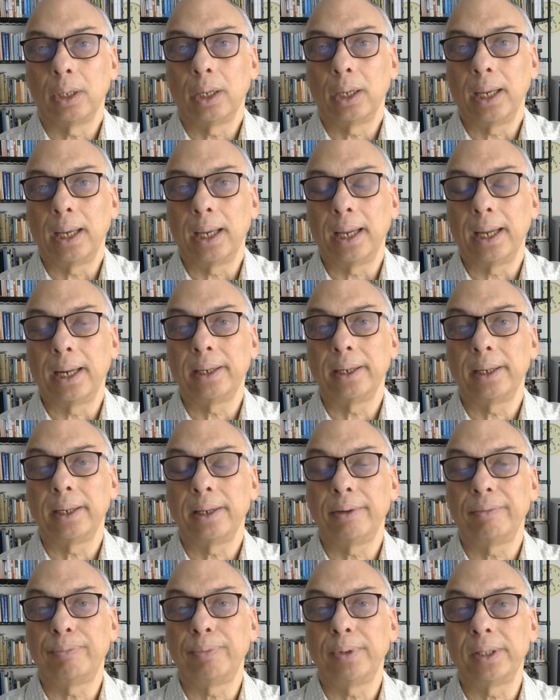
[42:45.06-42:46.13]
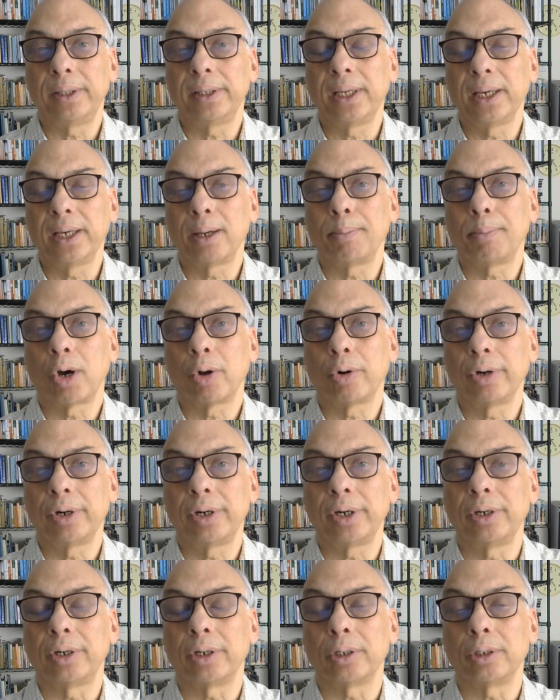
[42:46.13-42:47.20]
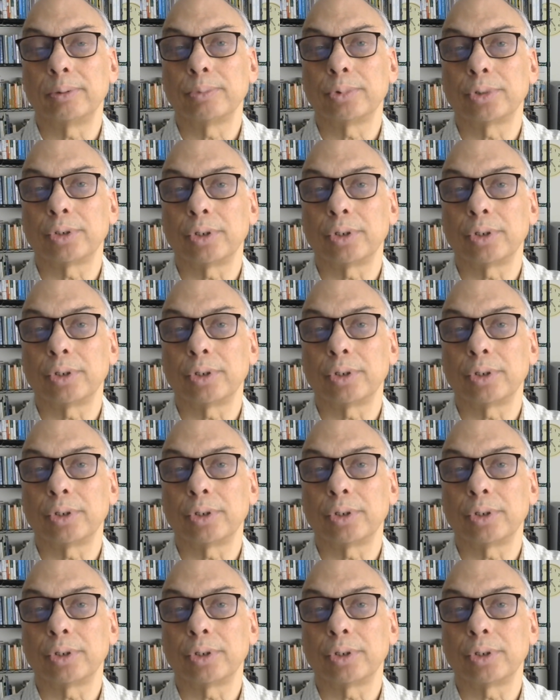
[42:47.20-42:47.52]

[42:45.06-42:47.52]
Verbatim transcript: And if we think about it in terms